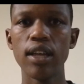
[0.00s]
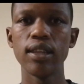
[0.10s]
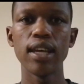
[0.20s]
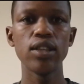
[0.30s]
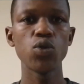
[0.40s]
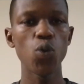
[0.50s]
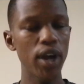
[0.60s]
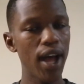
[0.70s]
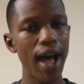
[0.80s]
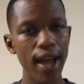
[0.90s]
That's
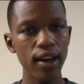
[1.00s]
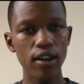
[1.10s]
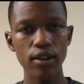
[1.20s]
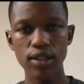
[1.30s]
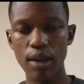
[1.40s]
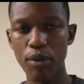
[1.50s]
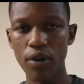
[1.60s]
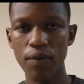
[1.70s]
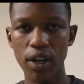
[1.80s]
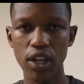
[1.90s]
where I learned about
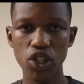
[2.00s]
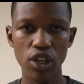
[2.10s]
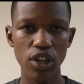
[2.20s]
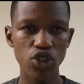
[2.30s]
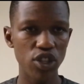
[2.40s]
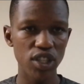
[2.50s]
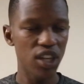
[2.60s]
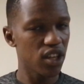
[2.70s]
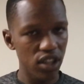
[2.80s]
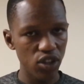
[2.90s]
financial literacy,
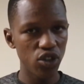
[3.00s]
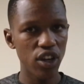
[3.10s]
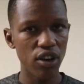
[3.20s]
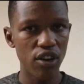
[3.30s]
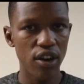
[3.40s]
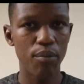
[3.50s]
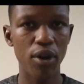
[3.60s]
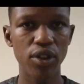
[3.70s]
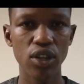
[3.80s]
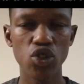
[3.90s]
and you can learn
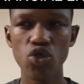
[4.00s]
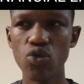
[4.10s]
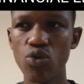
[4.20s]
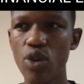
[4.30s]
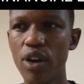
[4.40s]
about that too.